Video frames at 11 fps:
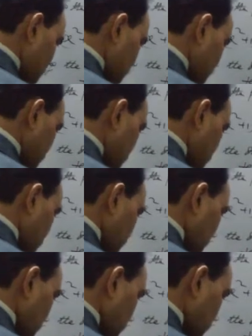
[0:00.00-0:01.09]
Okay,
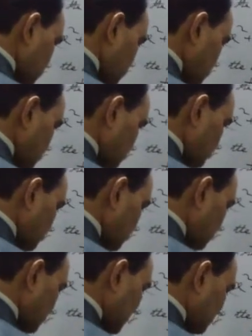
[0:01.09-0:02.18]
so the curve will
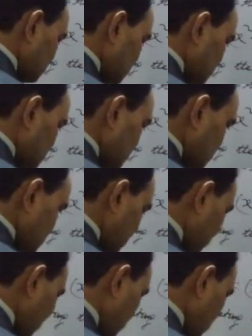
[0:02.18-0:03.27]
not exist here.
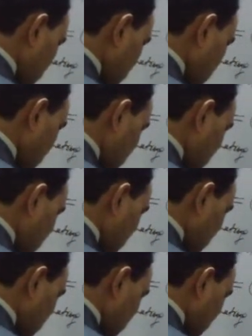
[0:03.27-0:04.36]
The
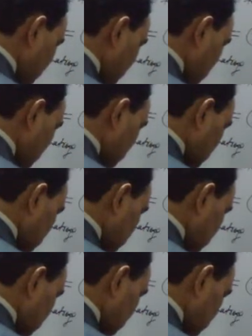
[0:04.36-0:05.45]
curve will not
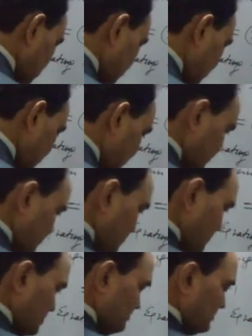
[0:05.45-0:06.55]
exist
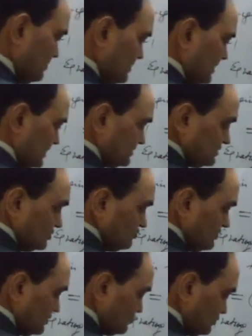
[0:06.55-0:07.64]
between x equal to
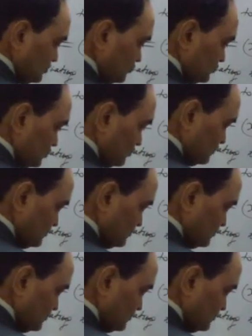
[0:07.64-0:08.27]
minus 1 to 0.